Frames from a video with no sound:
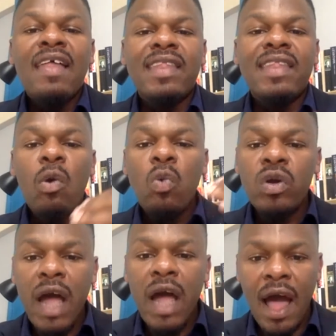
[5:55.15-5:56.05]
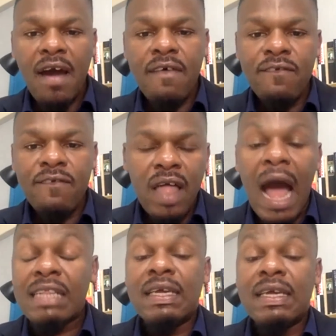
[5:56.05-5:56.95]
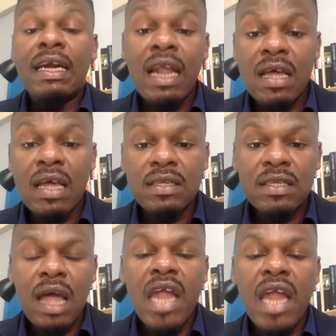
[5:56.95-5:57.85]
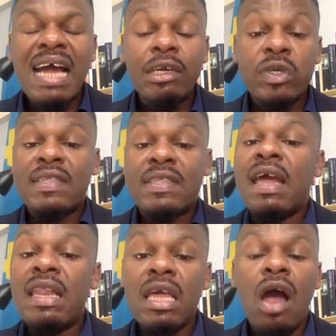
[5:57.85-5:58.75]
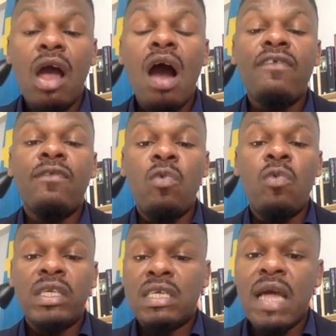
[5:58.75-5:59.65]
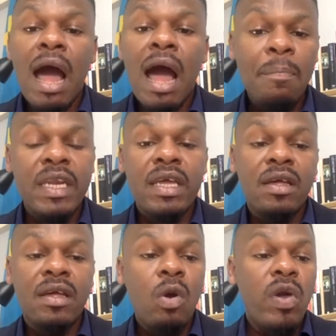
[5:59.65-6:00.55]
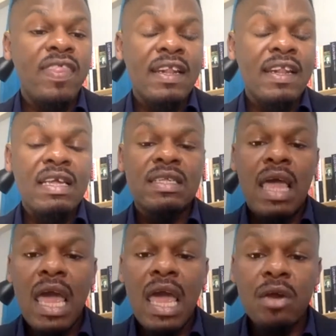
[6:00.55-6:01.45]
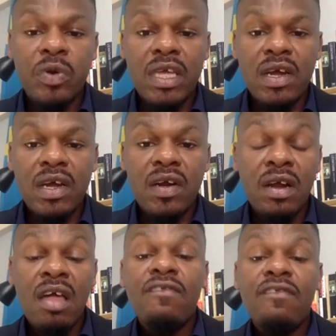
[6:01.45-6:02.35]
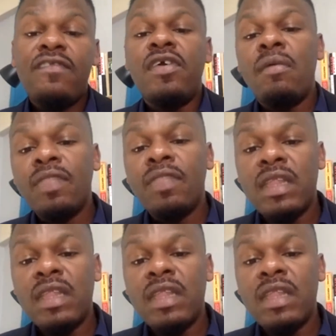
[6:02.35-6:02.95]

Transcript: They would have, at a glance, an understanding of what is happening within this area, from